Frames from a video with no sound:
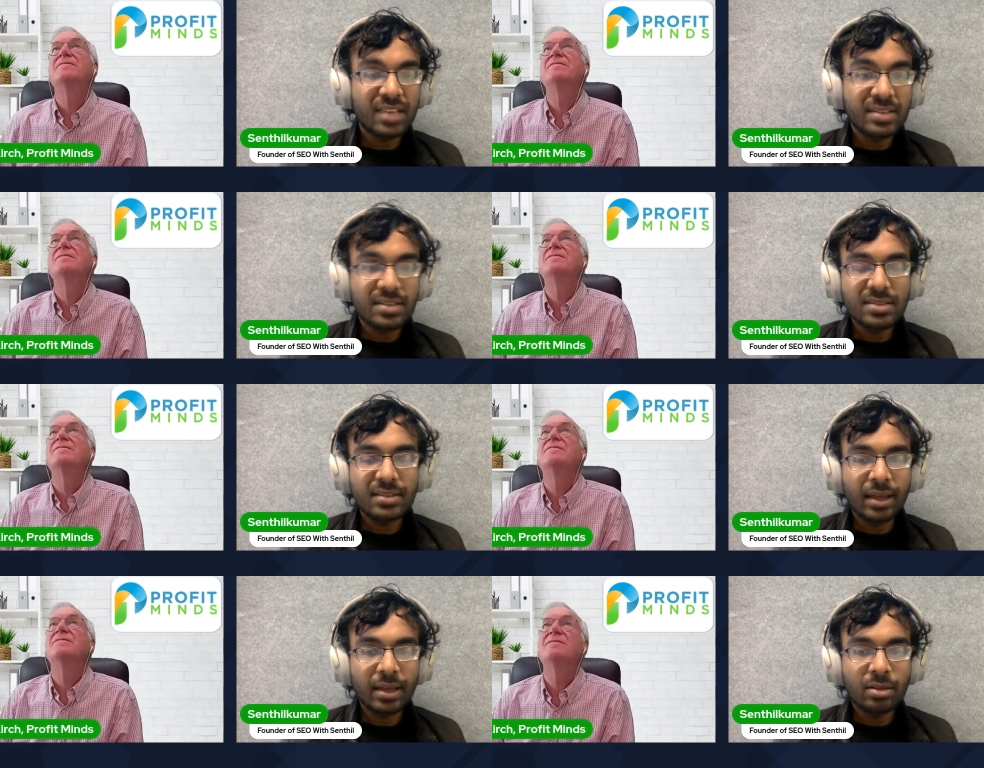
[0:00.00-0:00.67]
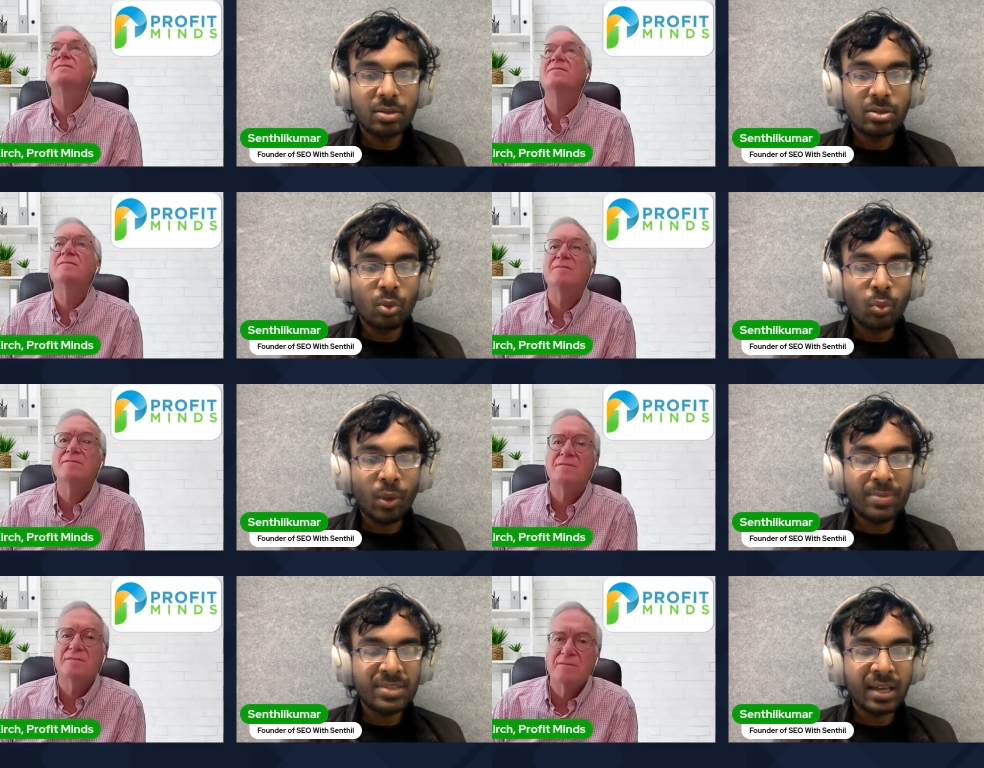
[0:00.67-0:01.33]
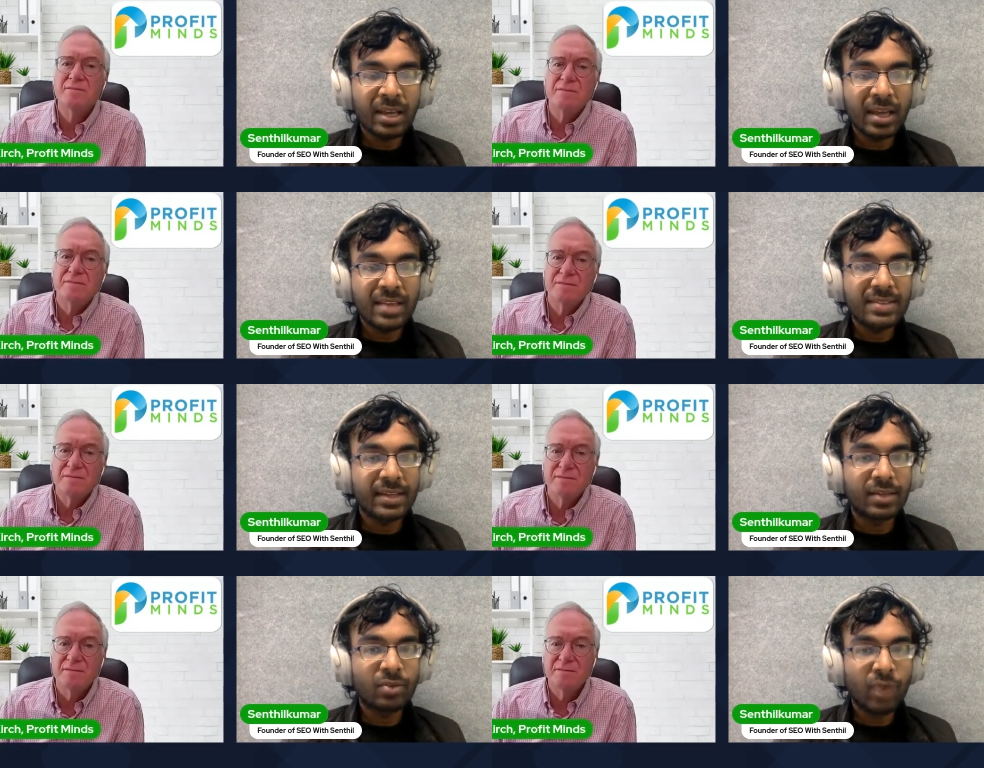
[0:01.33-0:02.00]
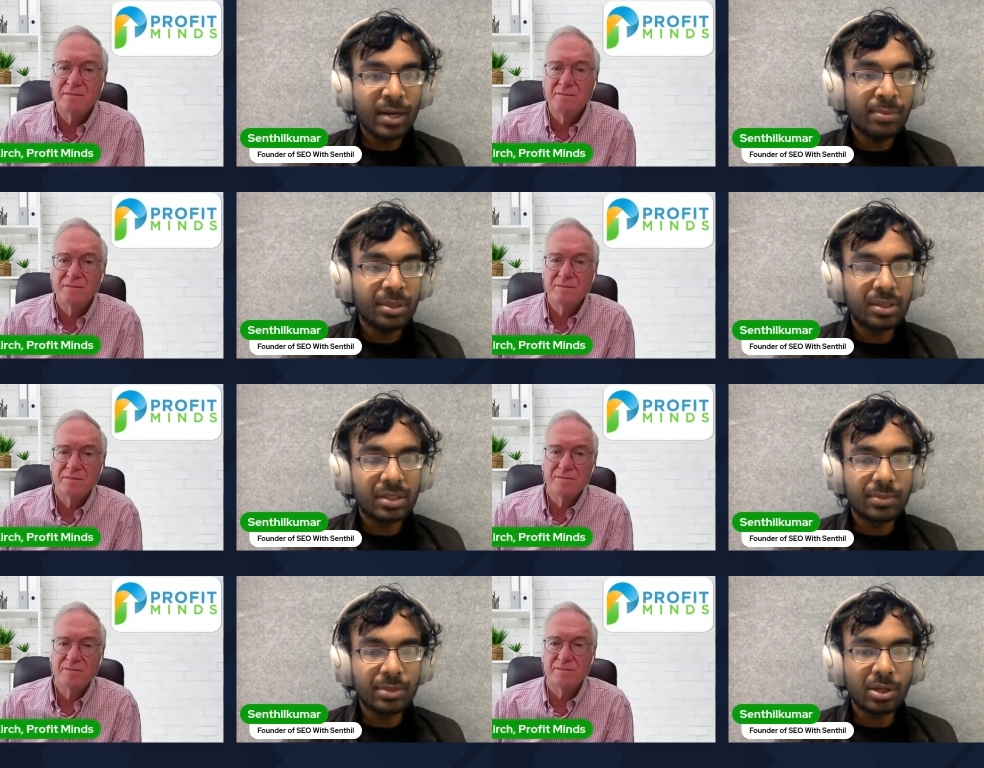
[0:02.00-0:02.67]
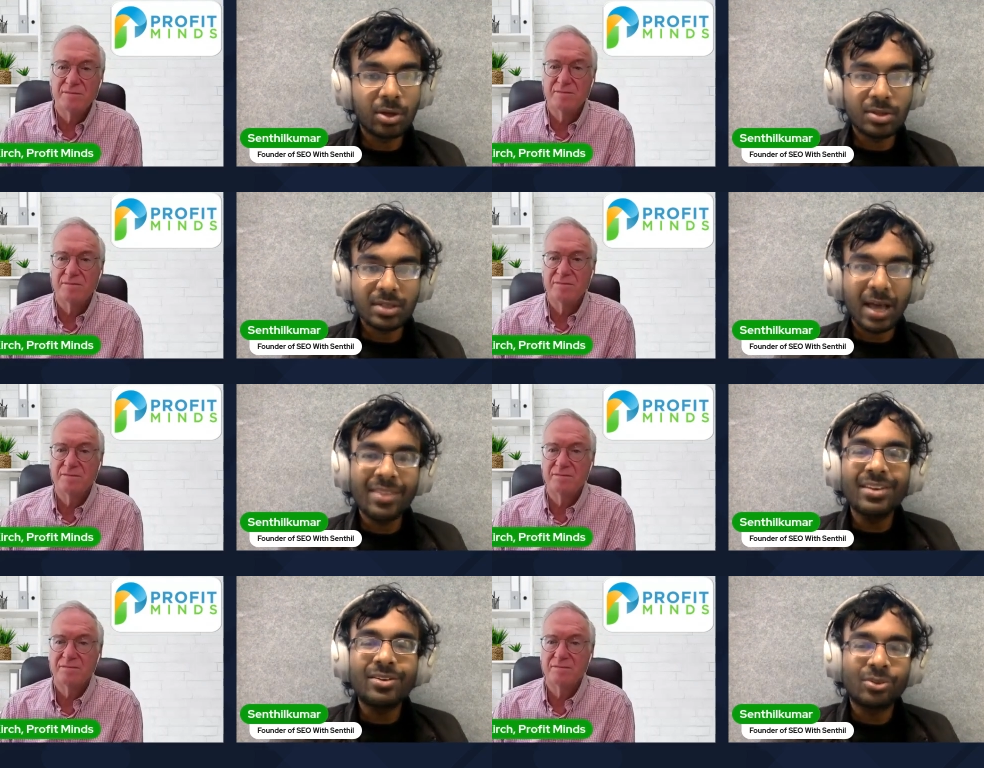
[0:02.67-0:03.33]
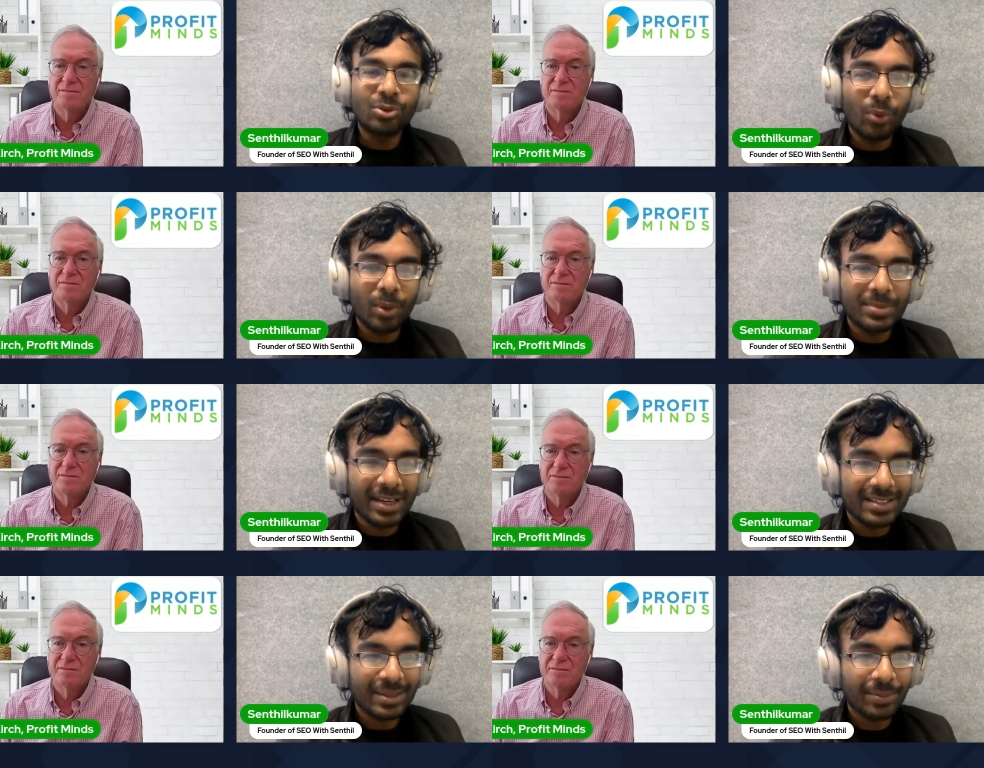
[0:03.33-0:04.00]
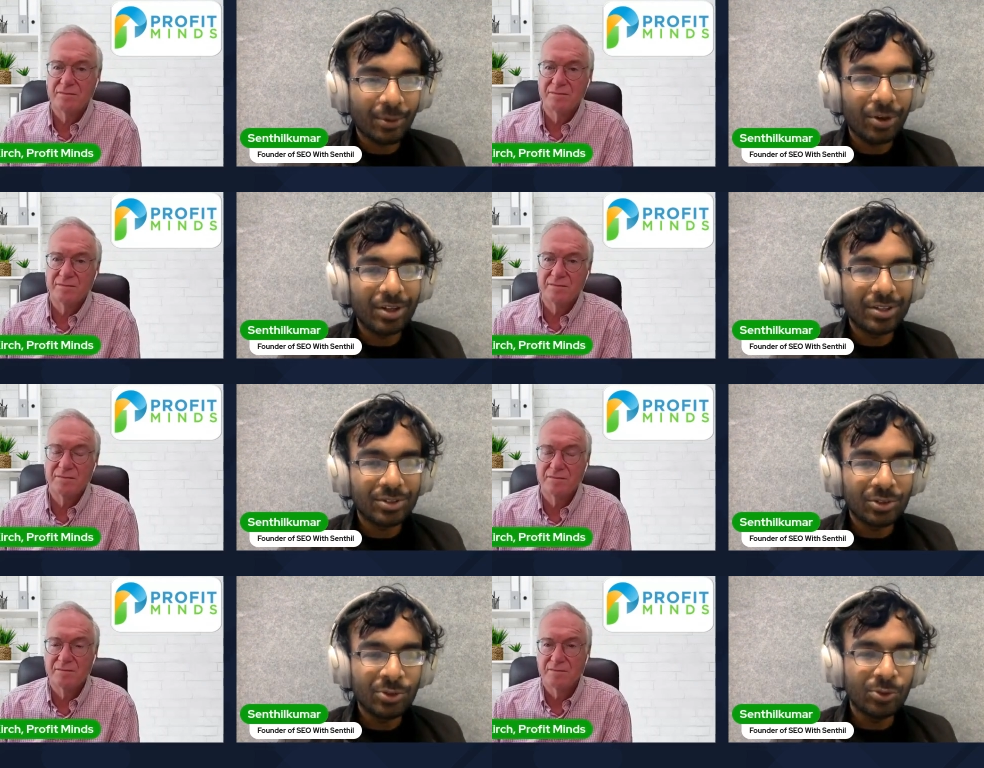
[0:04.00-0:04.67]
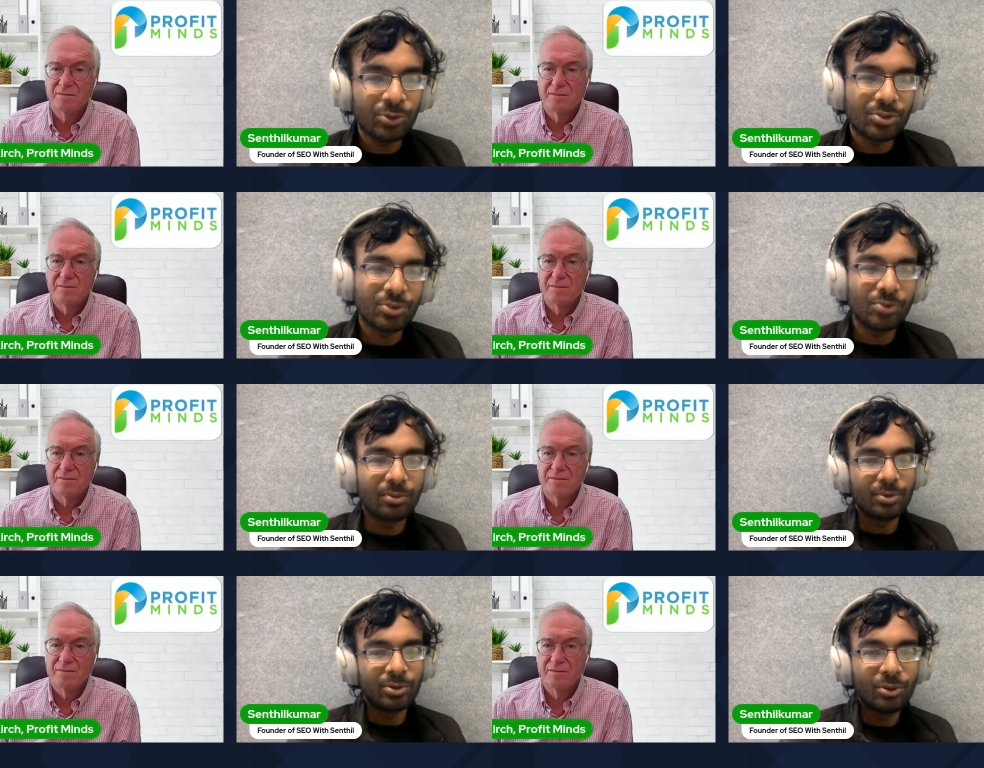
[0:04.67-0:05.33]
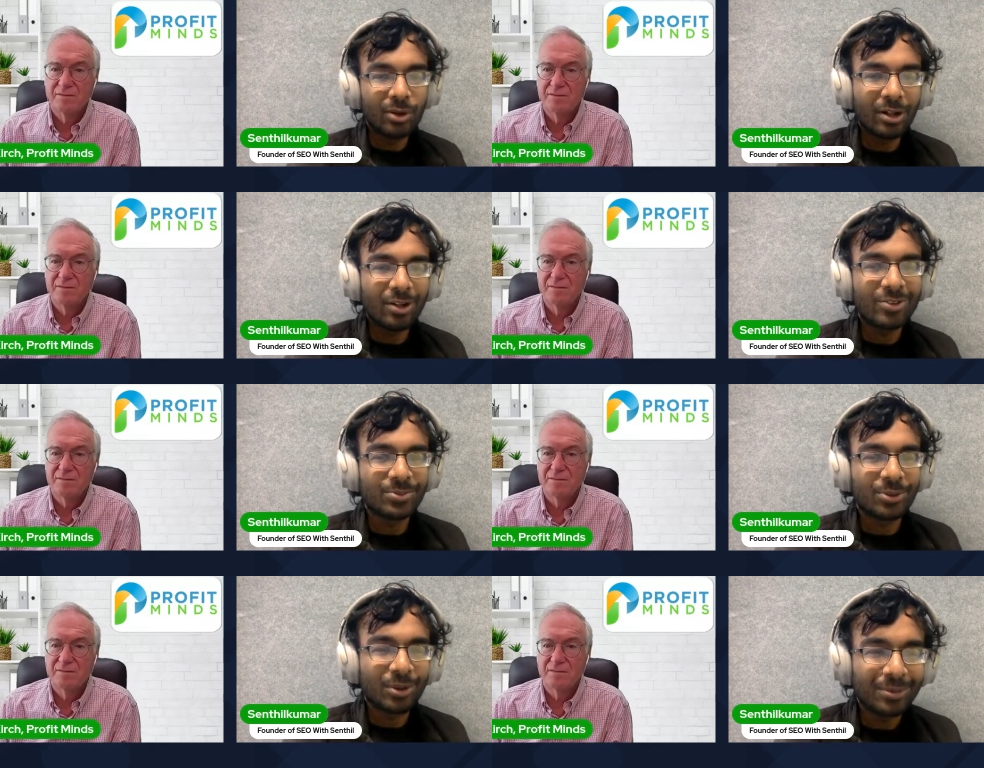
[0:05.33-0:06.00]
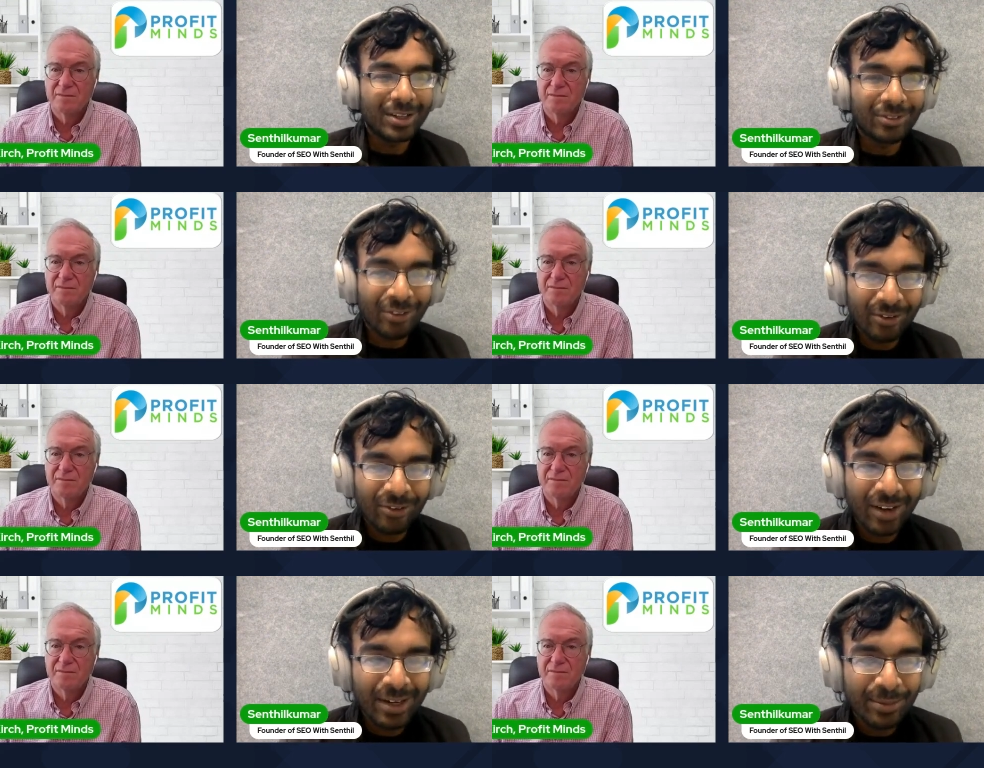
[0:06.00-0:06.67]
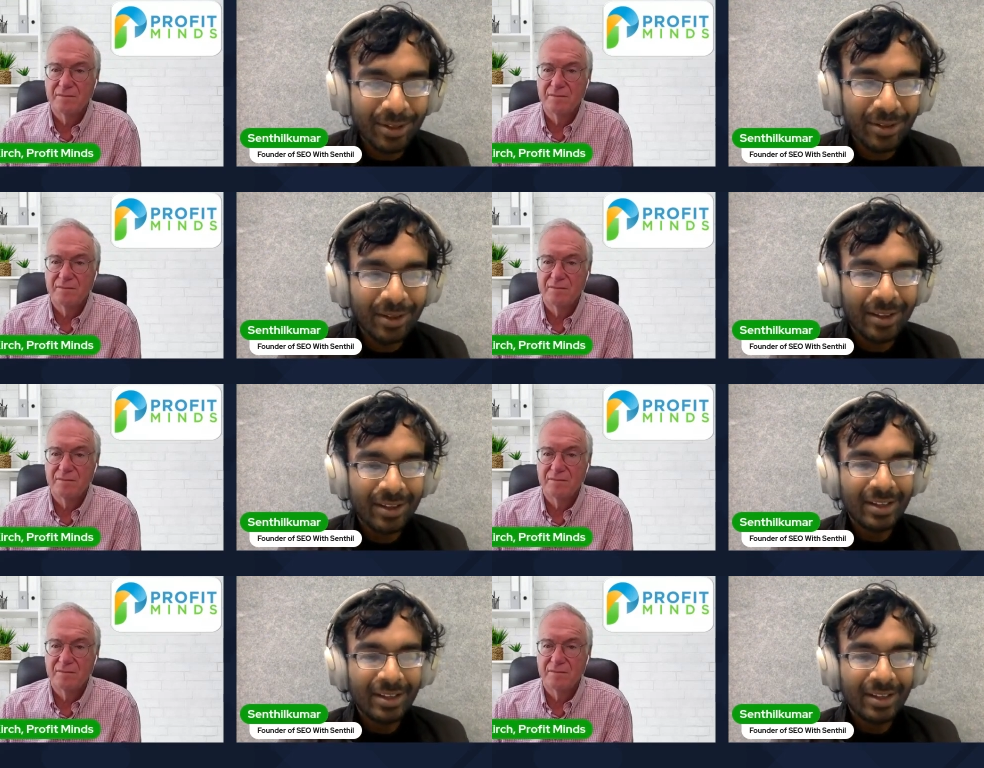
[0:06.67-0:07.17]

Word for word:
Speaker 1: senses that your website has that credibility because other good websites are pointing to you. So you are also probably credible.